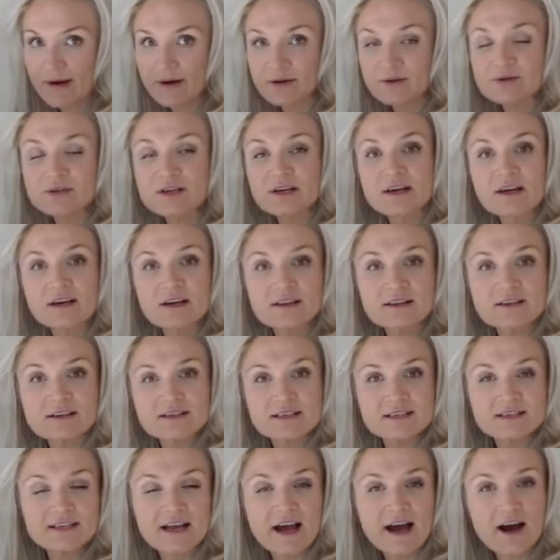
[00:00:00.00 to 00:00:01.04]
amount.
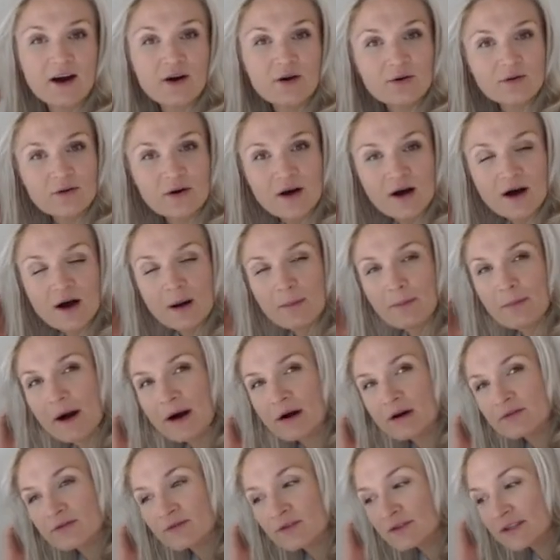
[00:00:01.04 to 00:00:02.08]
This is how
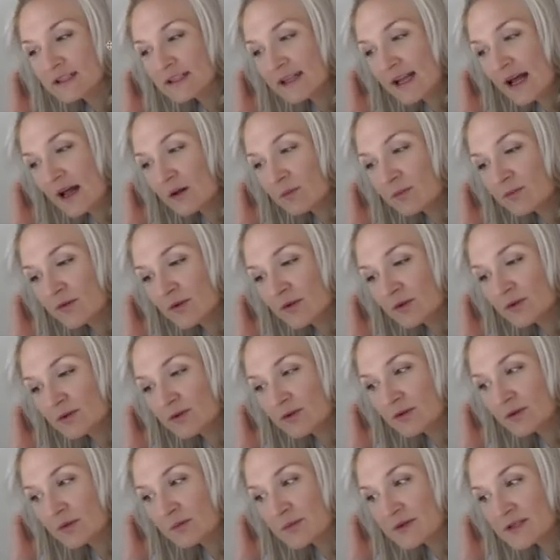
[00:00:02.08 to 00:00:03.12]
powerful and helpful
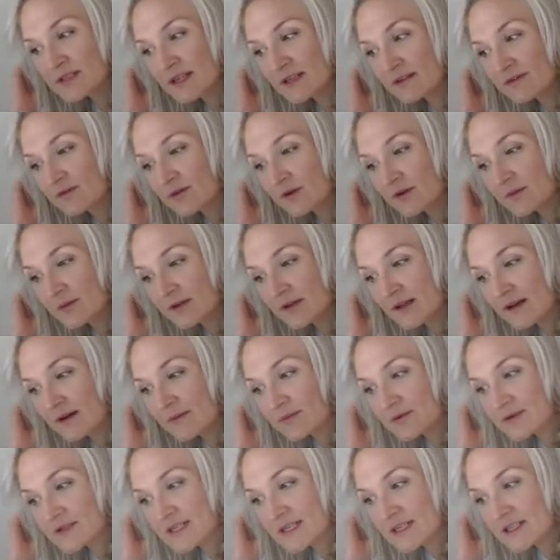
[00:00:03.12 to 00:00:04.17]
your percent
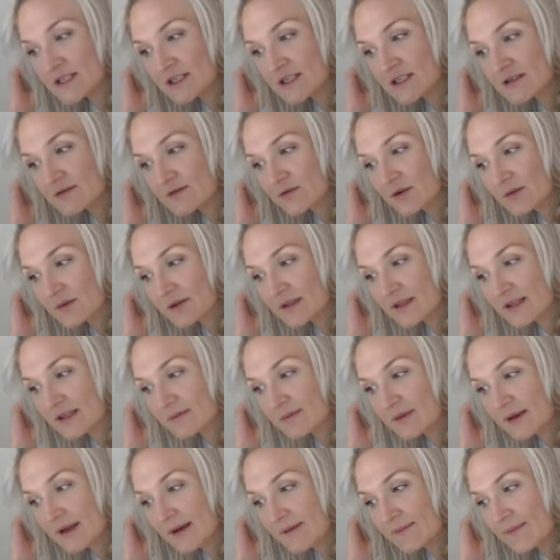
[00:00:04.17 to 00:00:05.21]
formula, percent change formula
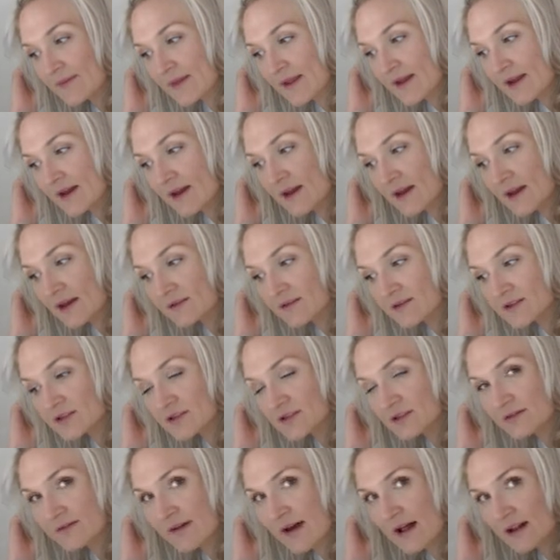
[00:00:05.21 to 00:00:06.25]
can be.
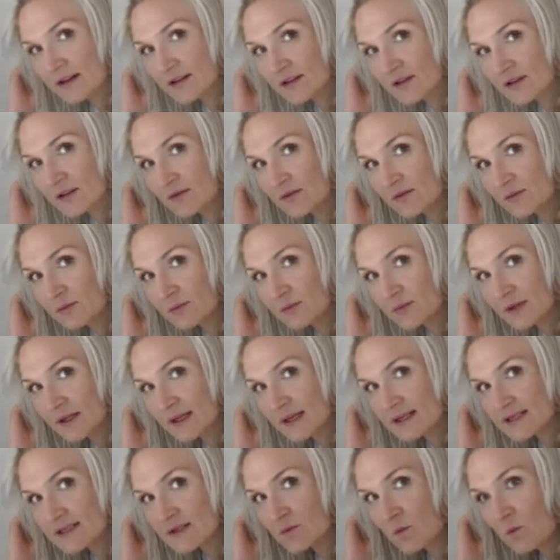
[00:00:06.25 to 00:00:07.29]
Original value
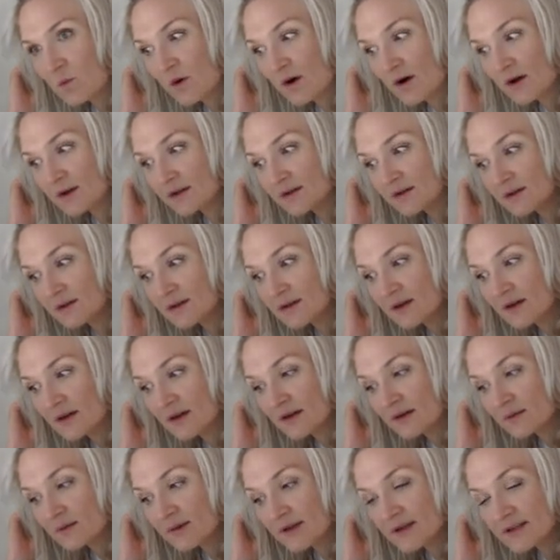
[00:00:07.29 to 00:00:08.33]
plus 1
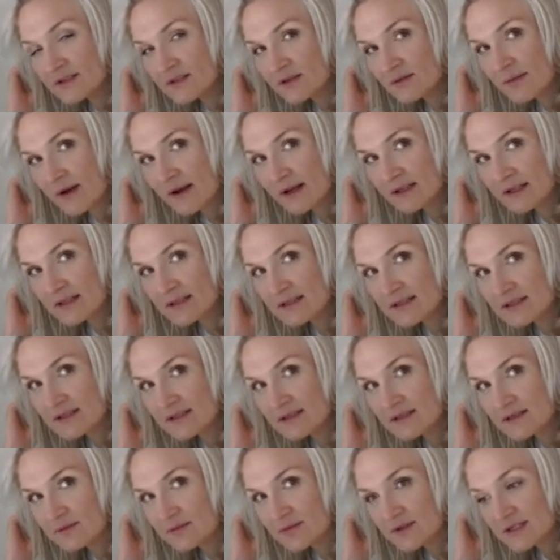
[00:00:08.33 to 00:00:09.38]
plus or
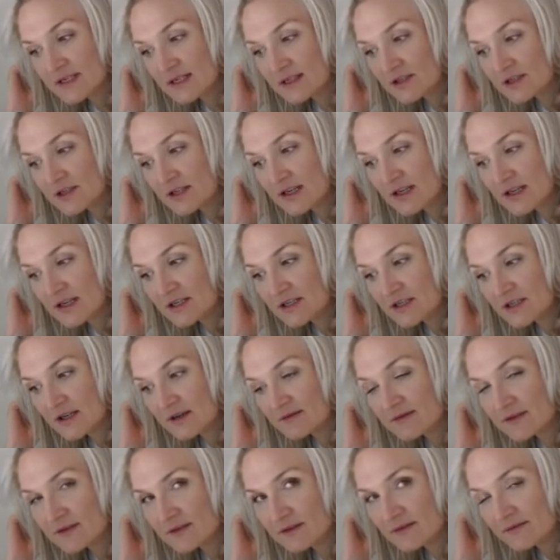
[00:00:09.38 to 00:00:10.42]
minus percent change
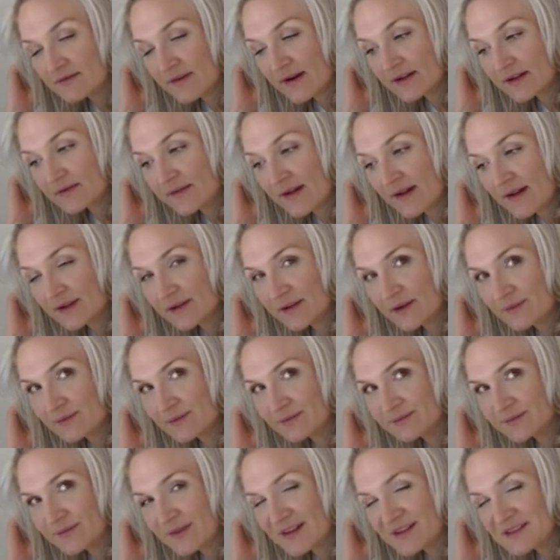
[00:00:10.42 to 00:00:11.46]
gives you the final
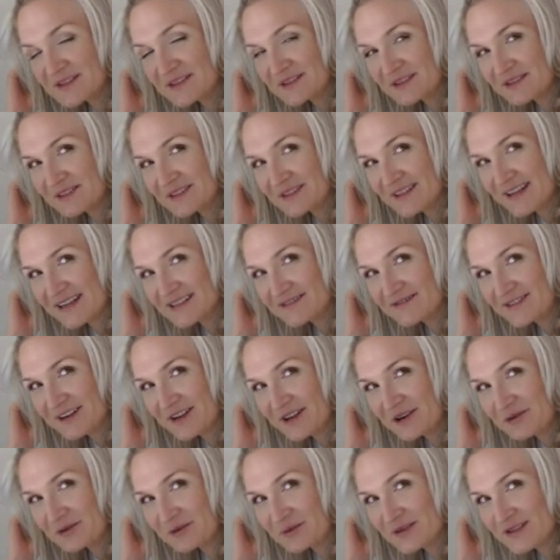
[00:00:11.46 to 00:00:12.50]
see you in the next
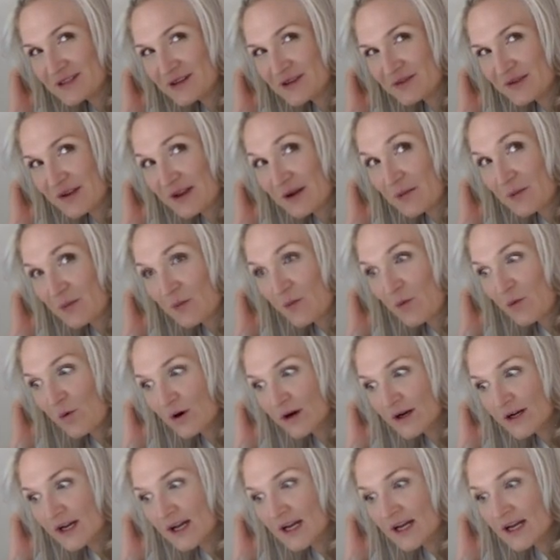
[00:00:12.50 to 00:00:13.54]
video. We'll be solving a
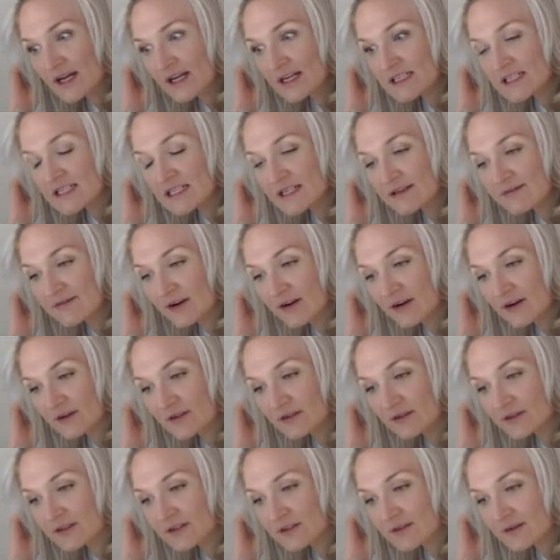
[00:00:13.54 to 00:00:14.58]
more
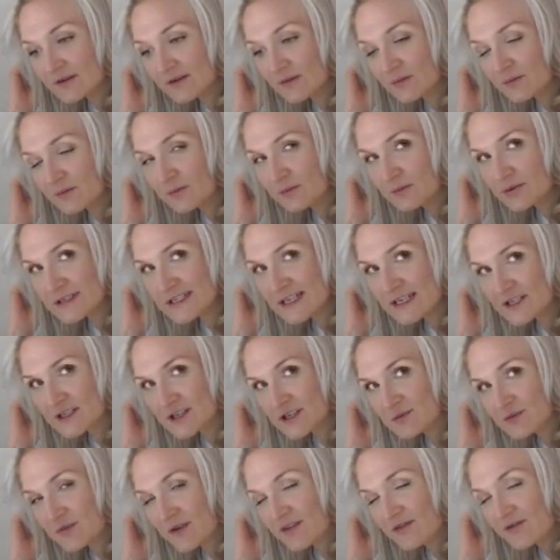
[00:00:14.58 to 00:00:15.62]
difficult
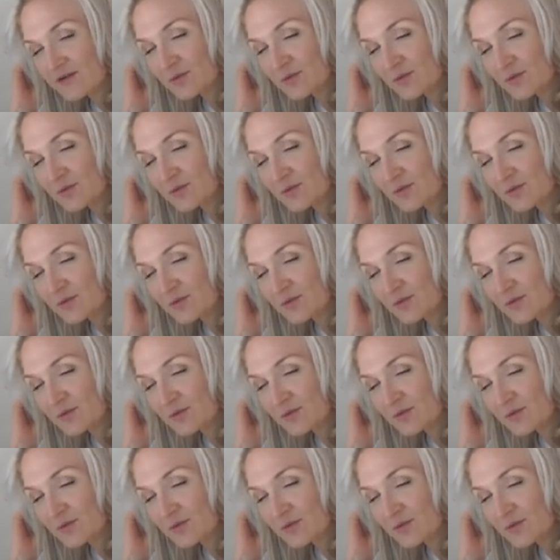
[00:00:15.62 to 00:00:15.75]
percentage